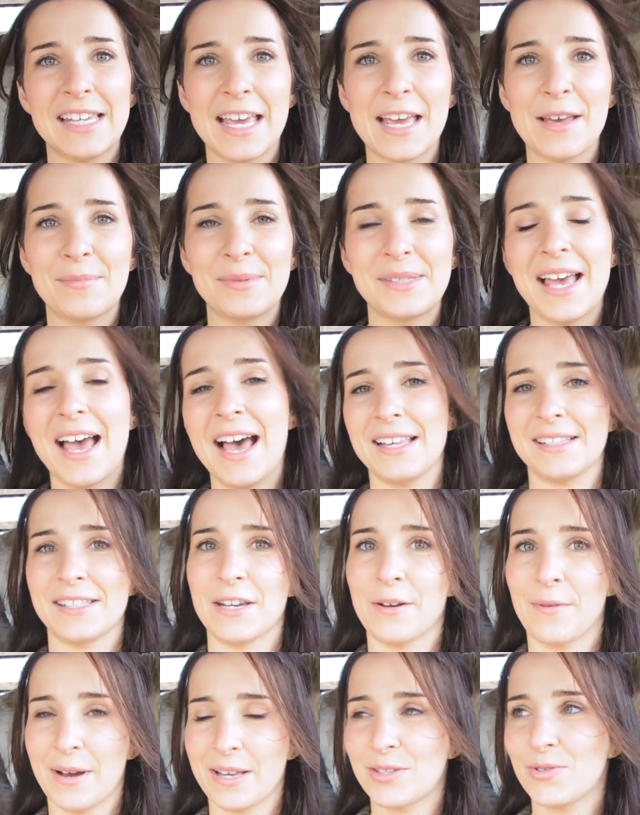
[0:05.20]
tips as an
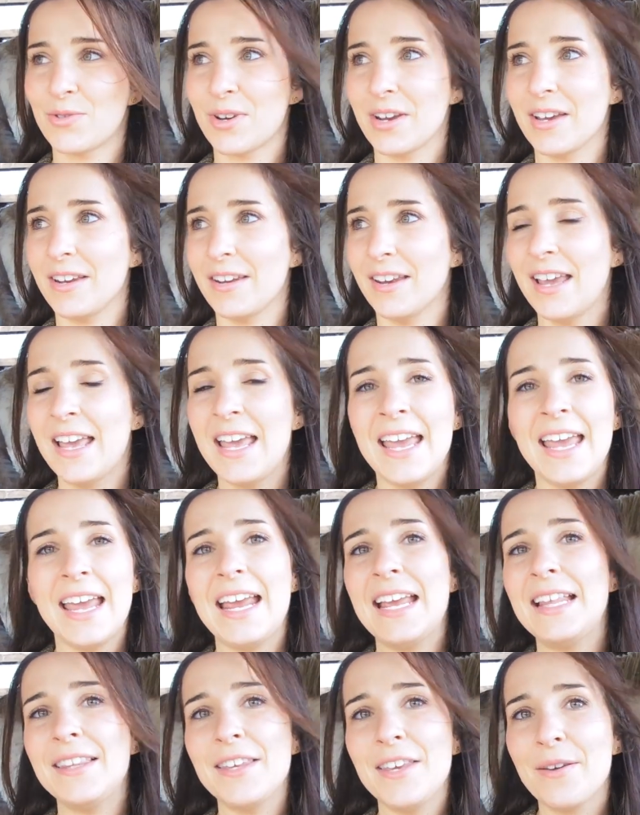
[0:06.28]
equestrian.
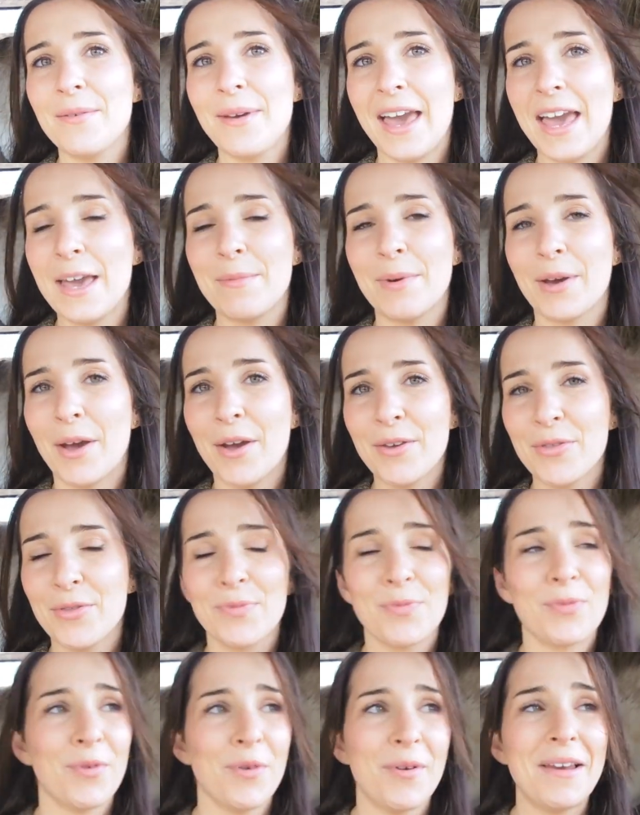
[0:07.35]
In the UK we're going
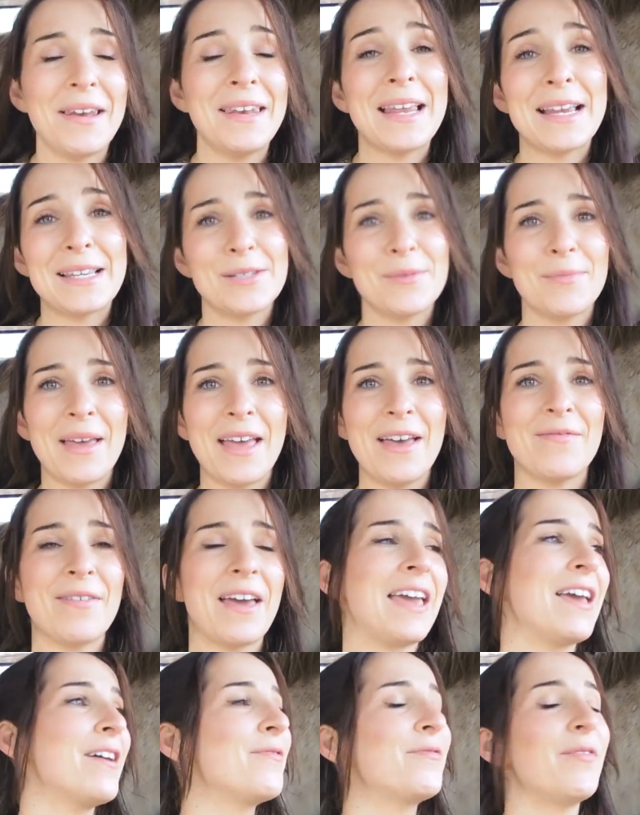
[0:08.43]
through a little bit of
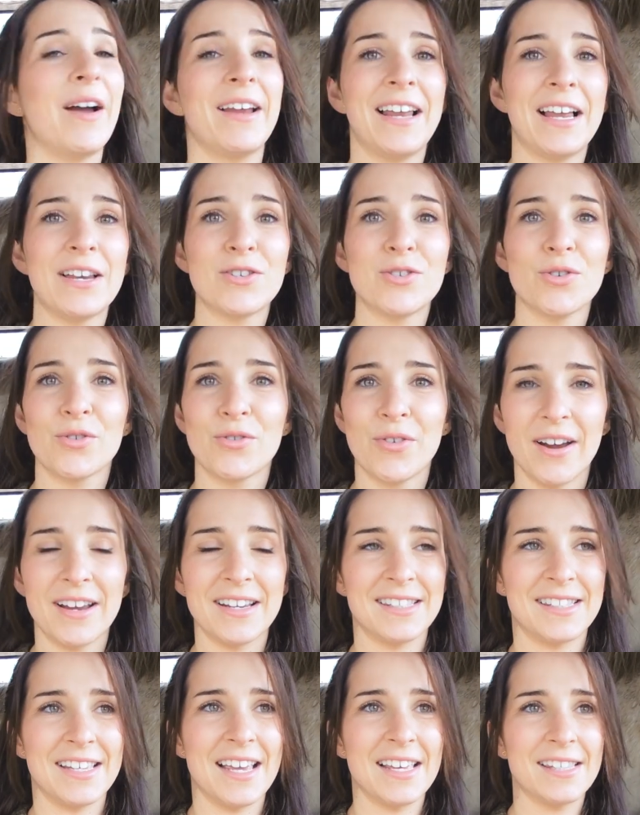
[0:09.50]
a financial
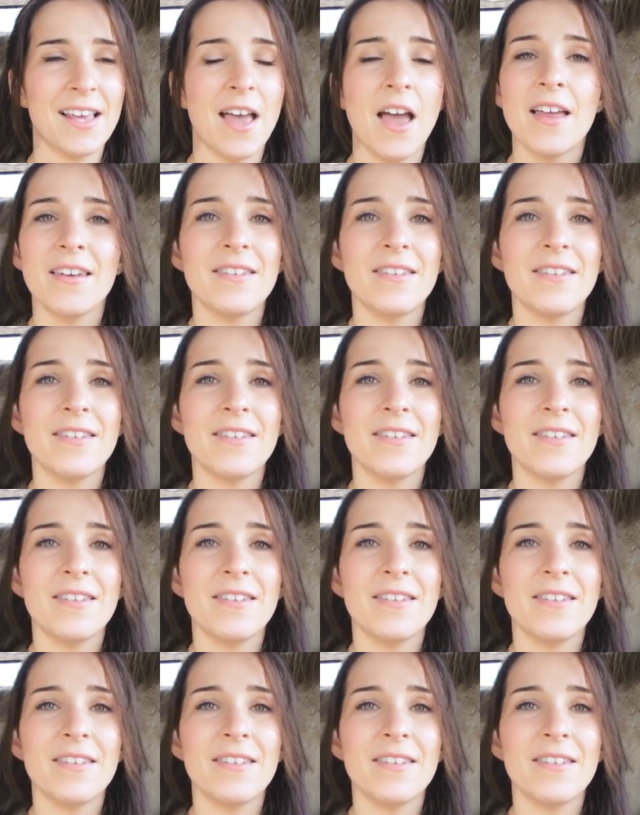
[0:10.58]
crisis.